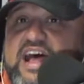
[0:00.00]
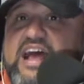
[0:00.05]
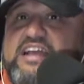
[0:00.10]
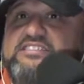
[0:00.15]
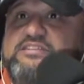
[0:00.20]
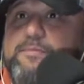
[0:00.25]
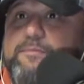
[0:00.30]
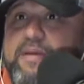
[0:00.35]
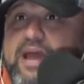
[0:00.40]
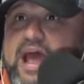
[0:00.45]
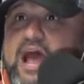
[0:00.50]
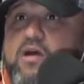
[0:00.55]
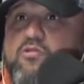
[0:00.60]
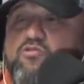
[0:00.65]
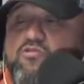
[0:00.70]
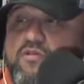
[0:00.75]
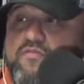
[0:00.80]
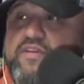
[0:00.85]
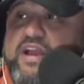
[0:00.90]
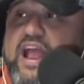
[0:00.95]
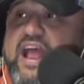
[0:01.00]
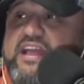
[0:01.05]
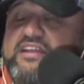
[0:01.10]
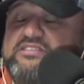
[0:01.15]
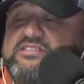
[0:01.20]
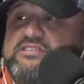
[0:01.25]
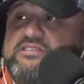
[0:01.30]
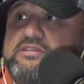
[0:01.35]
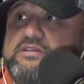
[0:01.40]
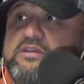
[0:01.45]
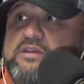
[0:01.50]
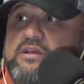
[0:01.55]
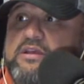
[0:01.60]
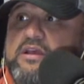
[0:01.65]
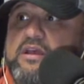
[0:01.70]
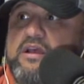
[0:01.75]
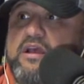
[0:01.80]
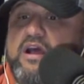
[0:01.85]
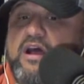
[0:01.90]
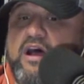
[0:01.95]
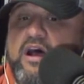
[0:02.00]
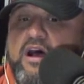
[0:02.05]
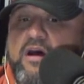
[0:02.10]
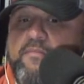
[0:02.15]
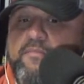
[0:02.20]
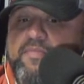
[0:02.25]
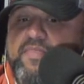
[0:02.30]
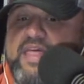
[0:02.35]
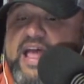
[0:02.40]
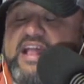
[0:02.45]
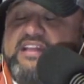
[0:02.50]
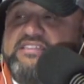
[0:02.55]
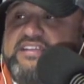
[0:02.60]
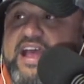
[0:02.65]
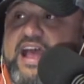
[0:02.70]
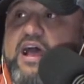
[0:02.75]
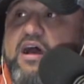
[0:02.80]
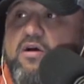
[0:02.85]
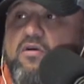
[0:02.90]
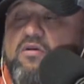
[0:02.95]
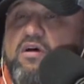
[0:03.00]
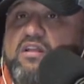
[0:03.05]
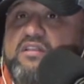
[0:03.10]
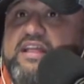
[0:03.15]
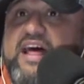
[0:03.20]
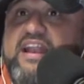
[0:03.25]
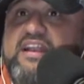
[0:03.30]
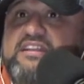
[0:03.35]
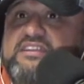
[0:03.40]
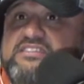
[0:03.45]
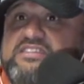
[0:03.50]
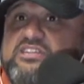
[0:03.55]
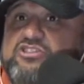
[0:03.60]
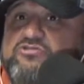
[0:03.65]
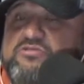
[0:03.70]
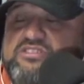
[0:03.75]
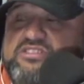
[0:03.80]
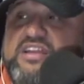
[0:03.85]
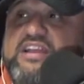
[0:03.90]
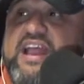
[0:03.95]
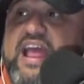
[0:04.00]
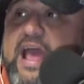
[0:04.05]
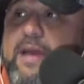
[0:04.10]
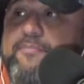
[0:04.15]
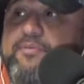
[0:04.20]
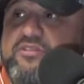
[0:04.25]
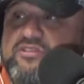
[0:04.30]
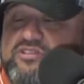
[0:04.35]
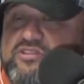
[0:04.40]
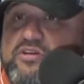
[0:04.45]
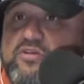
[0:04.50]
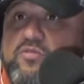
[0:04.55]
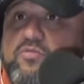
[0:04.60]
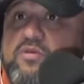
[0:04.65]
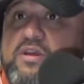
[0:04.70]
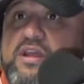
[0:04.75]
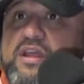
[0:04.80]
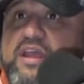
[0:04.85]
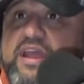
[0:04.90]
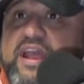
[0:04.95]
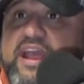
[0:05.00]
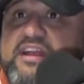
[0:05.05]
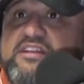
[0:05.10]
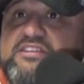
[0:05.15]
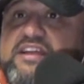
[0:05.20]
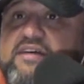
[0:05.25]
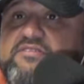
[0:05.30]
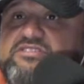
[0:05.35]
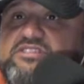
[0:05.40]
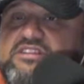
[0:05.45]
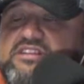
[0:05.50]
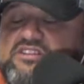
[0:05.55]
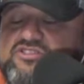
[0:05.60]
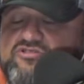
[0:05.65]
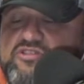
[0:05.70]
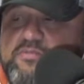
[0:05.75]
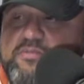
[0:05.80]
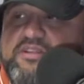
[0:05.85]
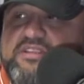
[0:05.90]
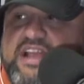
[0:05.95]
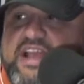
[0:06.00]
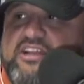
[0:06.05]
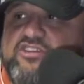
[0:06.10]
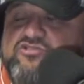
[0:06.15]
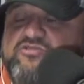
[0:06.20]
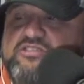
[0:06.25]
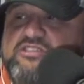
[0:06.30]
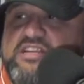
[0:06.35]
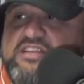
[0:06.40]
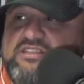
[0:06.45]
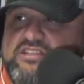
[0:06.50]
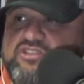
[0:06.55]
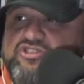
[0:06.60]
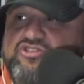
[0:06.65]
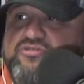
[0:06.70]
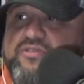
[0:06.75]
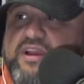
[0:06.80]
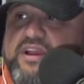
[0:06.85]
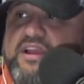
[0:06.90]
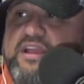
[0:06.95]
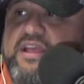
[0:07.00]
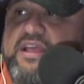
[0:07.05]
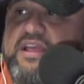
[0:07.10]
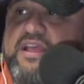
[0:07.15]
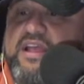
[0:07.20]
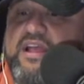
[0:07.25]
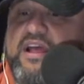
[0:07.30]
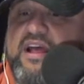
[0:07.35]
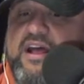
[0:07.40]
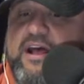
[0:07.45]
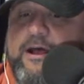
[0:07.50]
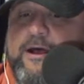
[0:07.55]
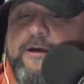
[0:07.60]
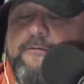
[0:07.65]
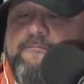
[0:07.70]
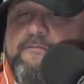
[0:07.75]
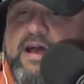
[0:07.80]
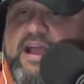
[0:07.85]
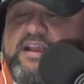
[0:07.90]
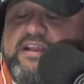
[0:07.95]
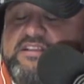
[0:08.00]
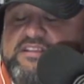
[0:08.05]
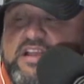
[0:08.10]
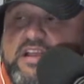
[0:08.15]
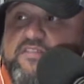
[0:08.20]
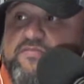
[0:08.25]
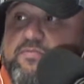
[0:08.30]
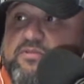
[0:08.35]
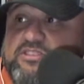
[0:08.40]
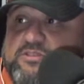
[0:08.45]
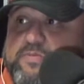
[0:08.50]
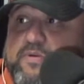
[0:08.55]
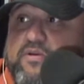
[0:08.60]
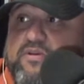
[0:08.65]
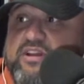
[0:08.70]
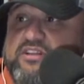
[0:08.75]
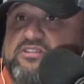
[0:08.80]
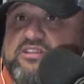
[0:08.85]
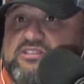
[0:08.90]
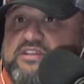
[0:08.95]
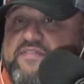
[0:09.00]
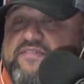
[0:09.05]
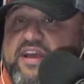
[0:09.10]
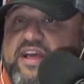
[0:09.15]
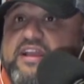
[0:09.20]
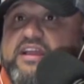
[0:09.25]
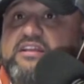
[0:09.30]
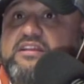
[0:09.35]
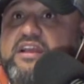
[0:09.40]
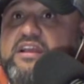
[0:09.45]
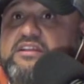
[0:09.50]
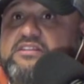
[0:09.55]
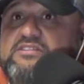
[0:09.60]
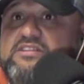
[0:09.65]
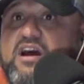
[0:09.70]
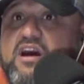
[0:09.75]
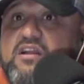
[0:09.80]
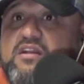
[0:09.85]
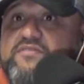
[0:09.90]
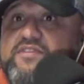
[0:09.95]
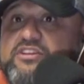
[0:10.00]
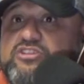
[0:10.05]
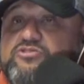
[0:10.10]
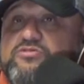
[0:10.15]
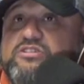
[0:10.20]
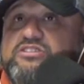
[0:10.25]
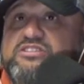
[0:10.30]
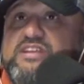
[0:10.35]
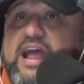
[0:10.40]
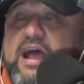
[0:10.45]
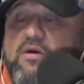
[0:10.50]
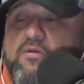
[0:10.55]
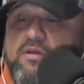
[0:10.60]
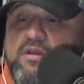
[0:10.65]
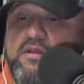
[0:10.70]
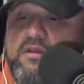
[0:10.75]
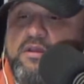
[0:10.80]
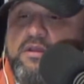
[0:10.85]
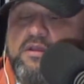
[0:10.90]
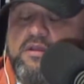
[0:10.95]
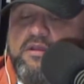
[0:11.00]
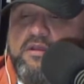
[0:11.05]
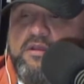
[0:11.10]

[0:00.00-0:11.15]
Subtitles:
the size and power of guys, that's how a lot of these injuries can happen too. And it's obviously an extremely dangerous industry. I can tell you from experience because I've had a ton of injuries. Now,